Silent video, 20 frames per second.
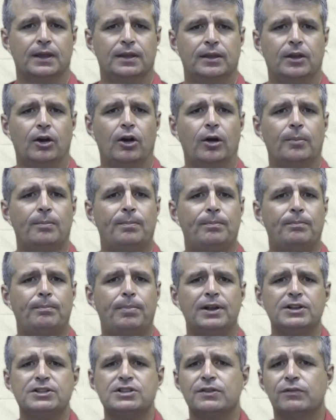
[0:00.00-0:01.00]
There are a
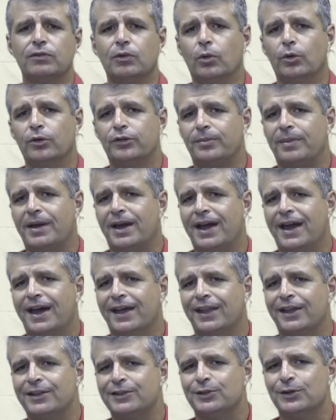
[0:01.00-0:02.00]
bunch of laws about how
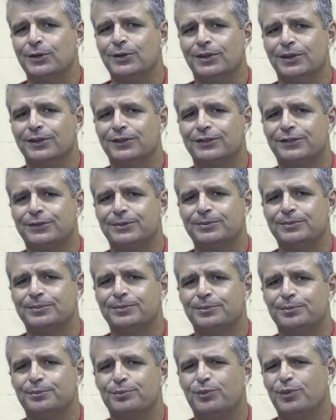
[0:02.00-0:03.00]
they do this,
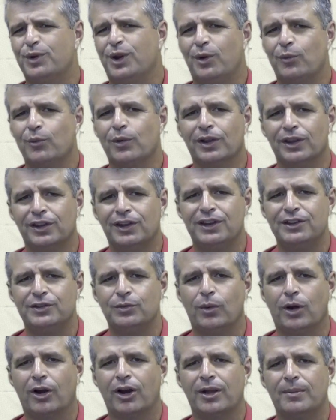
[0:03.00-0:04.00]
and we don't really need to
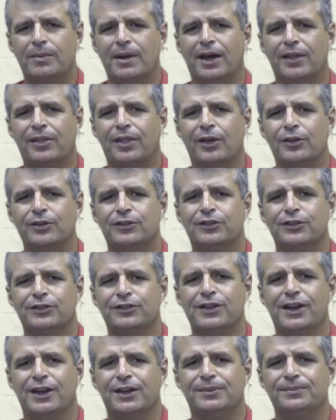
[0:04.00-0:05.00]
worry about those just
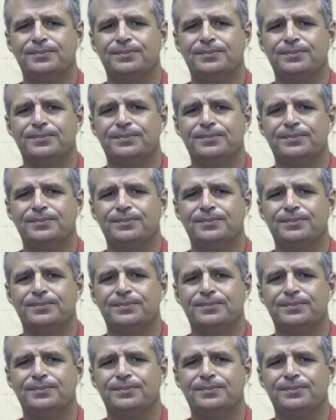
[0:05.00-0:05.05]
yet.